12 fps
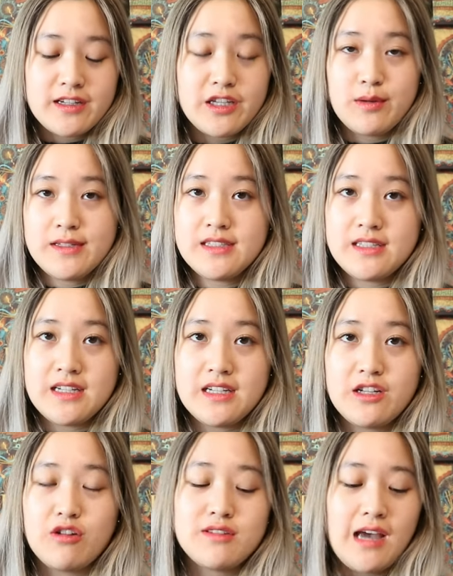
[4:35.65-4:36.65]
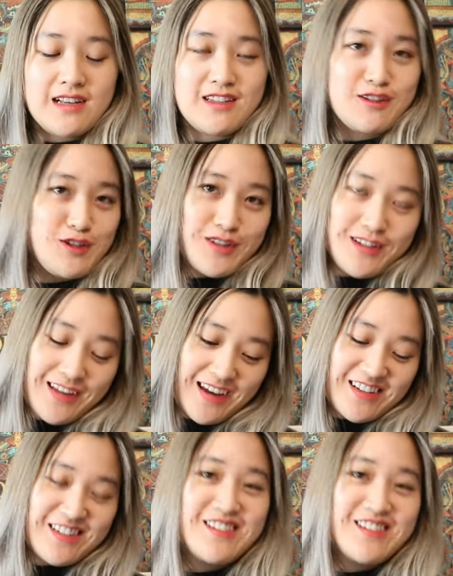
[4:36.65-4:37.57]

USD, no tax included yet,